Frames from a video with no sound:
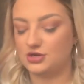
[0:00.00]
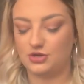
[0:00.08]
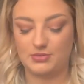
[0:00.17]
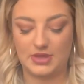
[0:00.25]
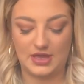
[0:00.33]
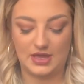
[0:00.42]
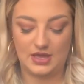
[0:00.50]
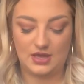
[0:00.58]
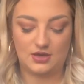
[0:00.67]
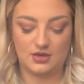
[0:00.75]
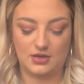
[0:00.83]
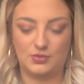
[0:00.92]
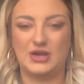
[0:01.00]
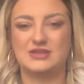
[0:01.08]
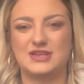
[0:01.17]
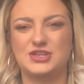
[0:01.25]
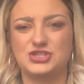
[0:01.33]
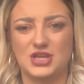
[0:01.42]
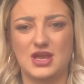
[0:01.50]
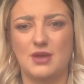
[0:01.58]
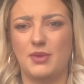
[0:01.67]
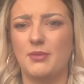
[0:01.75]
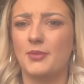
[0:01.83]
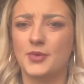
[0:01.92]
got me, when I say she, I
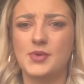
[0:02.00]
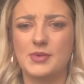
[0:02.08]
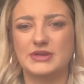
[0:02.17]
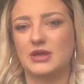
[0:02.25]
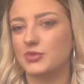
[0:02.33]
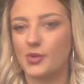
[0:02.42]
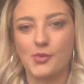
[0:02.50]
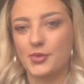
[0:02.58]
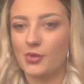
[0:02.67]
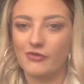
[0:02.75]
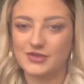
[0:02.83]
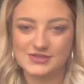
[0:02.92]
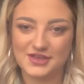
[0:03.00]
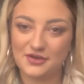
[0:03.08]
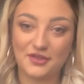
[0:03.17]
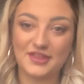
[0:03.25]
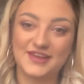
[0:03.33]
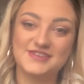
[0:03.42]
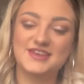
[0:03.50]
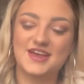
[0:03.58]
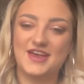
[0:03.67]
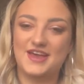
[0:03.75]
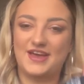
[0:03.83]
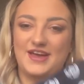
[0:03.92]
mean my mum and my dad, but my mum obviously got these.
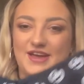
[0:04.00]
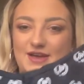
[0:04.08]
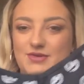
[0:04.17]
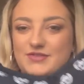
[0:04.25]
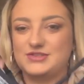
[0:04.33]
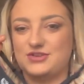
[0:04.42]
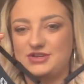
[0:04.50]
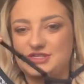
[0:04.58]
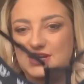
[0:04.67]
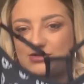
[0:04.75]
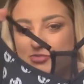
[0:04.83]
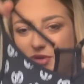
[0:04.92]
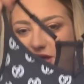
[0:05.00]
Um, a Victoria's Secret